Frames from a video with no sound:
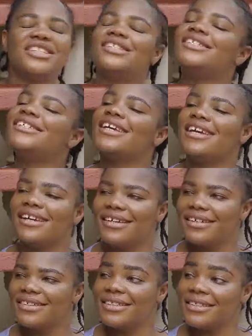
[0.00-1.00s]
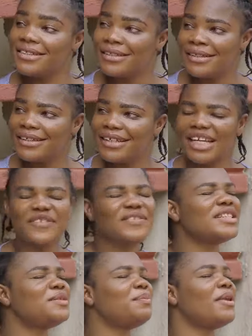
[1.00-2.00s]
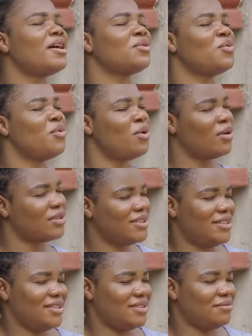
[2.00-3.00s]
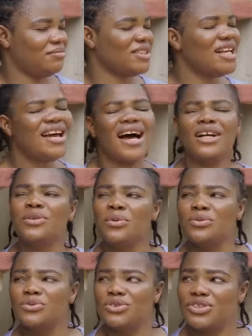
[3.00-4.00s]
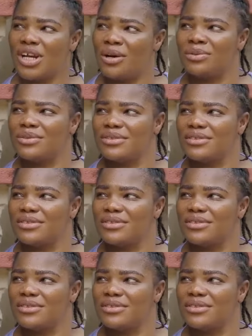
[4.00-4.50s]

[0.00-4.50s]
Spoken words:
See, if this plan works, I don't want to shout.